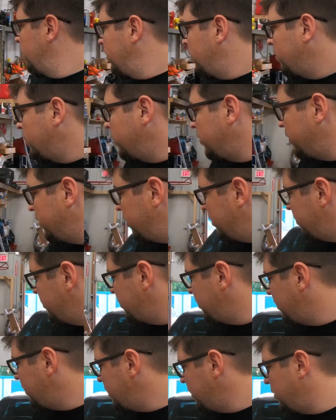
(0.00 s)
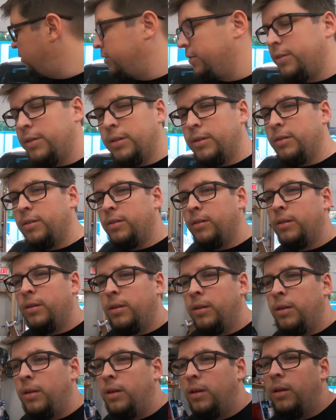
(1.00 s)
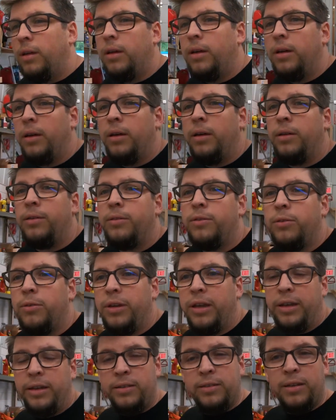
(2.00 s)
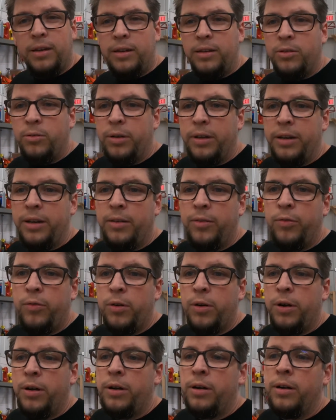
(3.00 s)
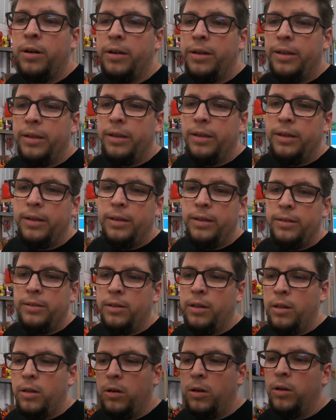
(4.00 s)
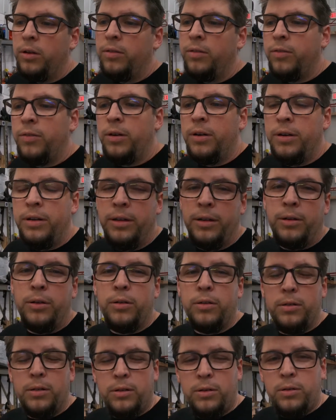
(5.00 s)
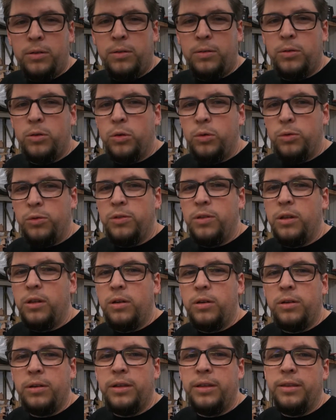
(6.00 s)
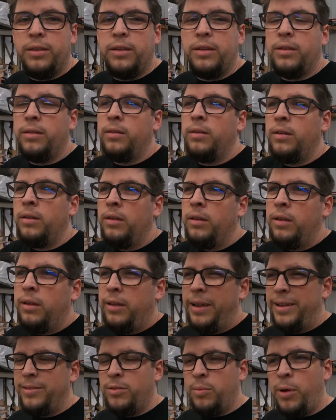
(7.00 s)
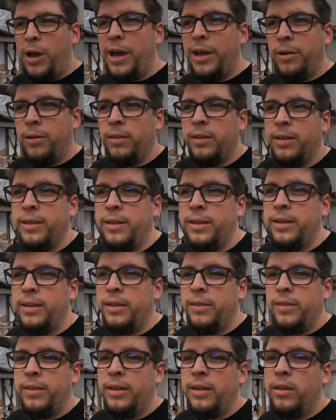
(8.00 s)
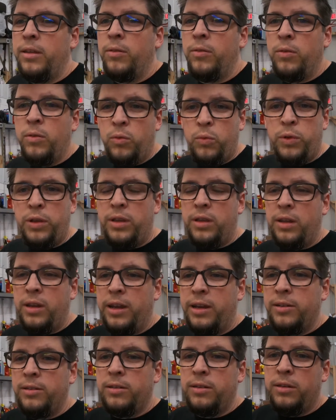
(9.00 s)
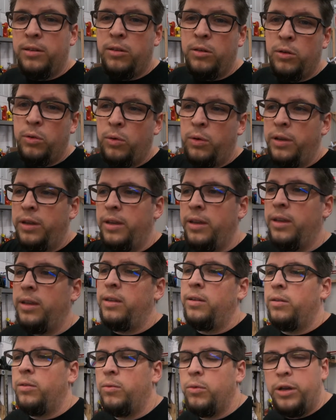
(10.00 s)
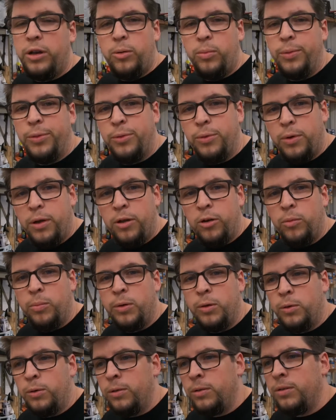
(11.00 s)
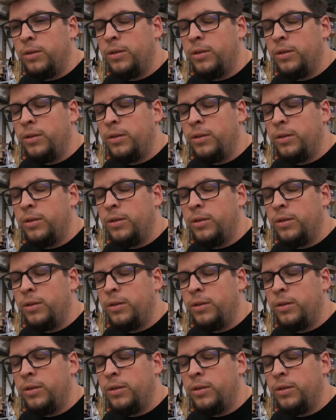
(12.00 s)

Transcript: What else? I think that was it. So yeah, he said he's ready for, he needs a log for a cruise log, and then have some idle in it, and then we can actually do a wide open throttle pull.